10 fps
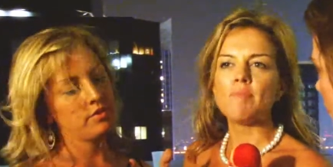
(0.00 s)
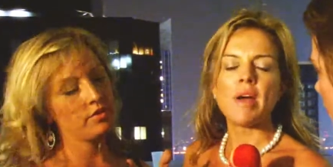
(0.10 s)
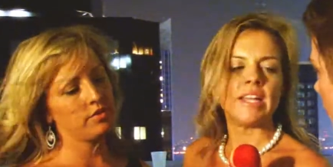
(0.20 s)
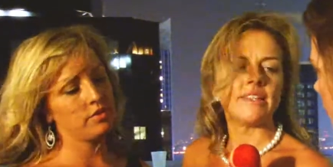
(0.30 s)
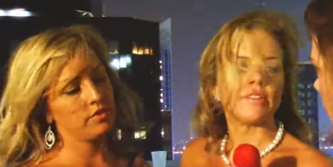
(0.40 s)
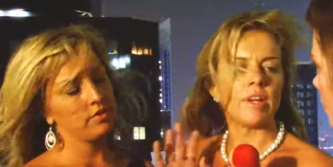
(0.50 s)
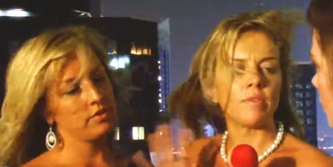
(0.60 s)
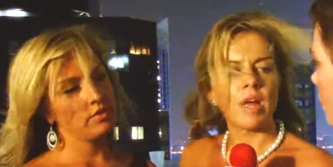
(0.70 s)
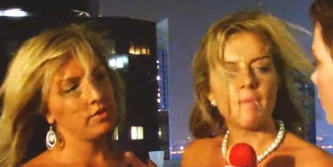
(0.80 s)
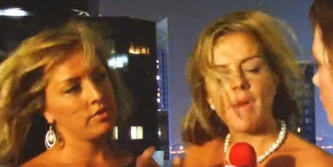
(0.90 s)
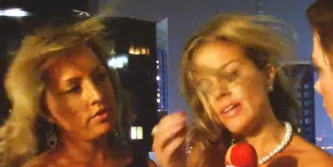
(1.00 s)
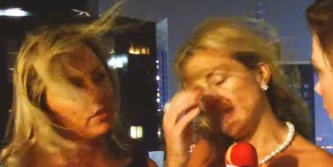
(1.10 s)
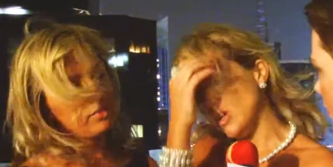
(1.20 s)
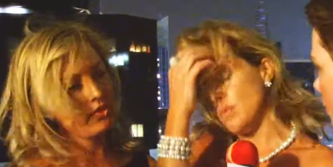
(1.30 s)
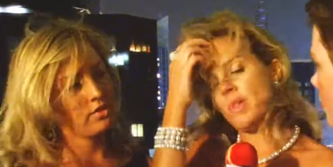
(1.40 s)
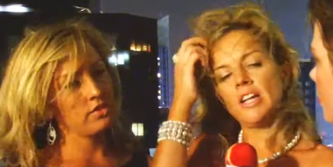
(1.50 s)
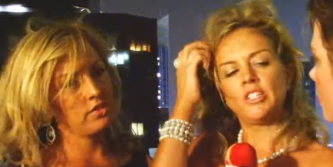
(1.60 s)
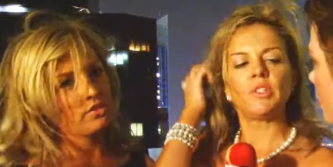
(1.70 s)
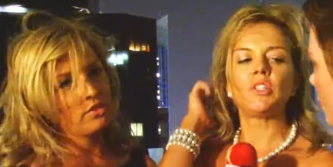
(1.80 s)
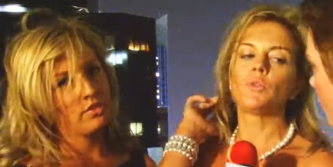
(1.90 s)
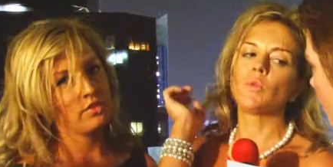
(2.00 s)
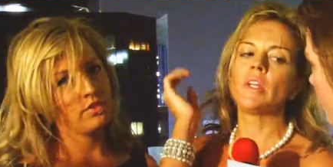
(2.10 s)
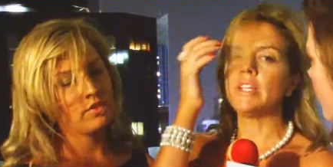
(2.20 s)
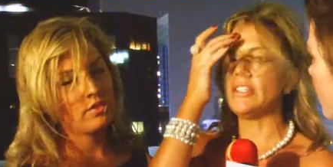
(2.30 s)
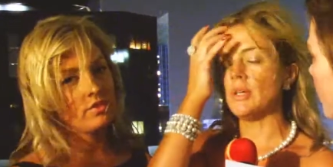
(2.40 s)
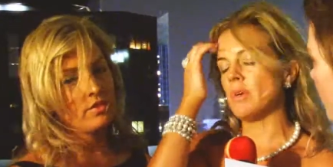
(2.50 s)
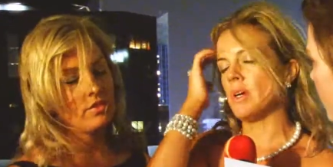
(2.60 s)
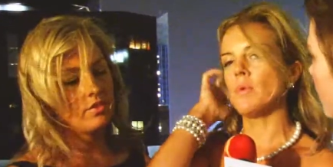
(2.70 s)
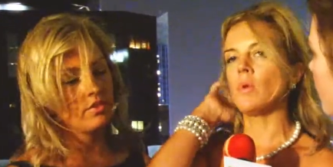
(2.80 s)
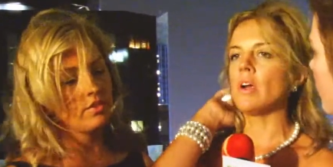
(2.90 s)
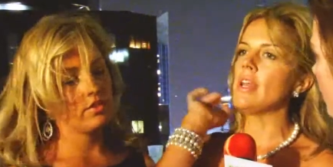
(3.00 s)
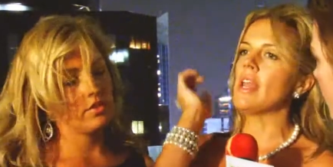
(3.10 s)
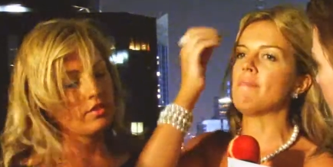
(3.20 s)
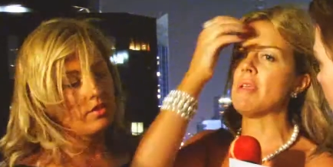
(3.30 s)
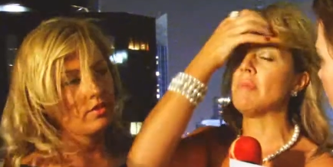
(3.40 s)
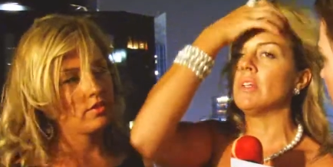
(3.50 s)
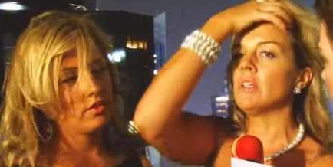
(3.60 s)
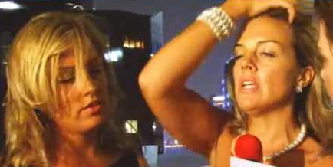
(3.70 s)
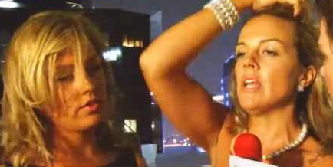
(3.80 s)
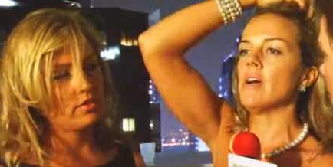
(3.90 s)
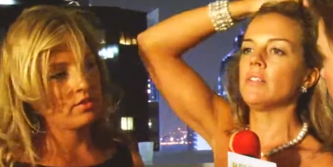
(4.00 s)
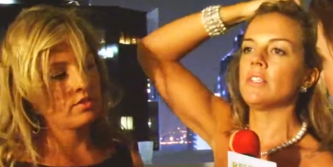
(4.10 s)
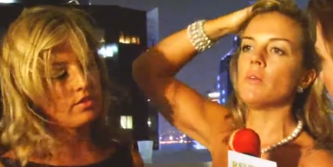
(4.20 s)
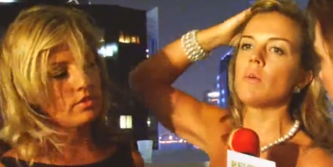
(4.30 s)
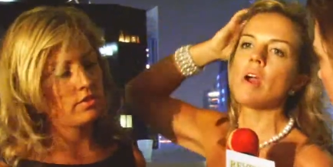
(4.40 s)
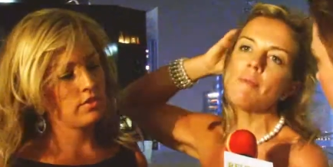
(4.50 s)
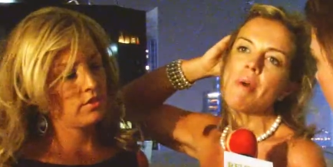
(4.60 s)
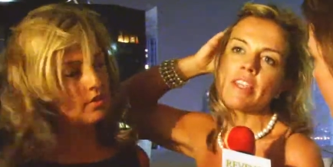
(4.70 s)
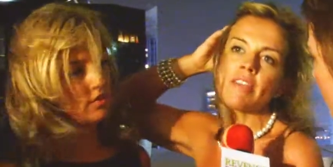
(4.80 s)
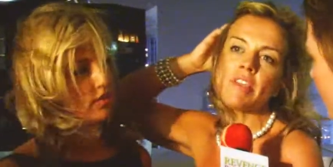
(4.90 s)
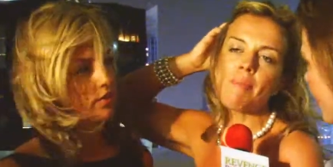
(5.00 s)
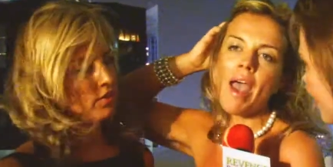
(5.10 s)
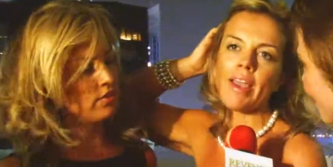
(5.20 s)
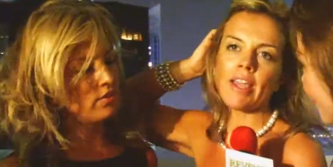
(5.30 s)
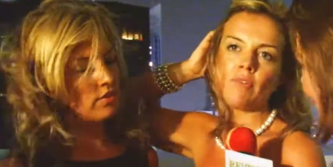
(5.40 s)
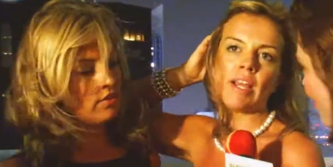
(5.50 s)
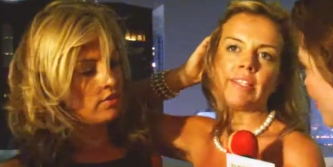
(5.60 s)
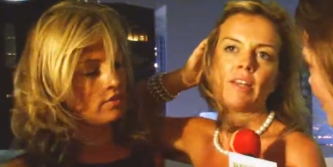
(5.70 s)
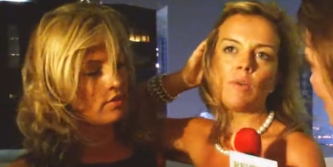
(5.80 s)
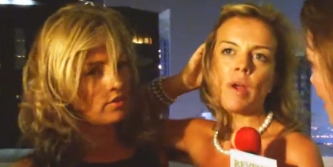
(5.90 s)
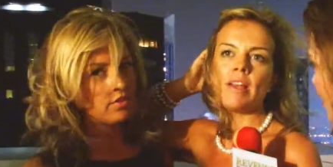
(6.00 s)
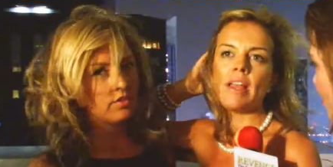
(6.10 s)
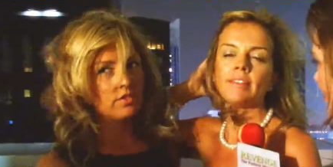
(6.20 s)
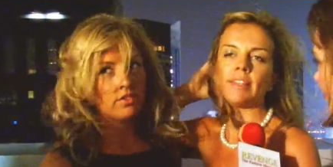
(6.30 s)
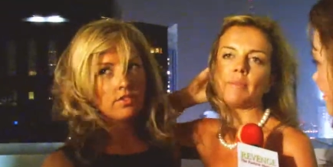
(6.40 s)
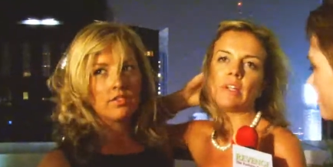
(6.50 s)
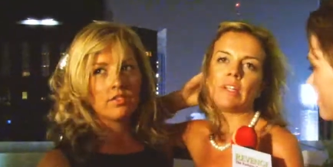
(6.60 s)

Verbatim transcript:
Speaker 1: money is going right back to Hope Lodge, which is really super important, and people, you know, so we're all about giving back and raising awareness, and we're